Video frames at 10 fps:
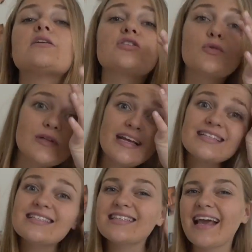So
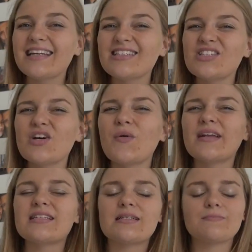let's get to
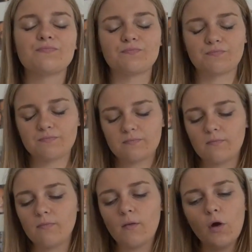it.
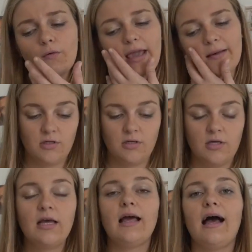Okay,
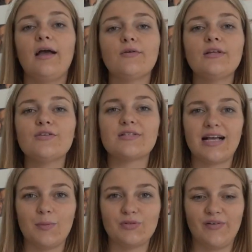I only use a
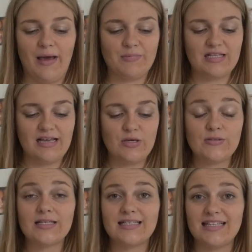couple of apps. I
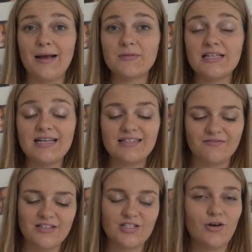use Snapseed,
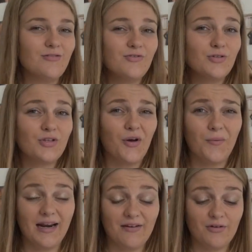VSCO,
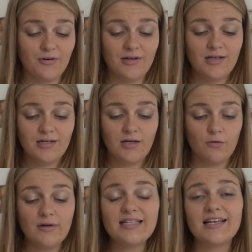whatever,
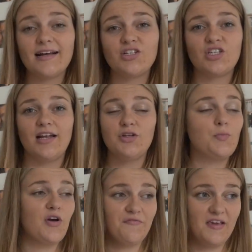Retouch, and
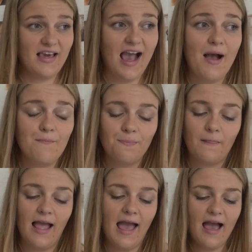YouPerfectCam.
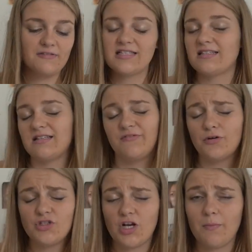I have
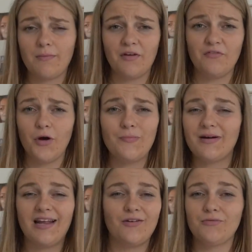Photoshop on my phone,
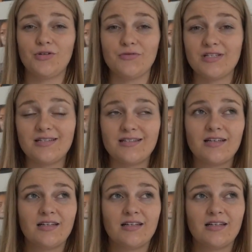but I don't use it.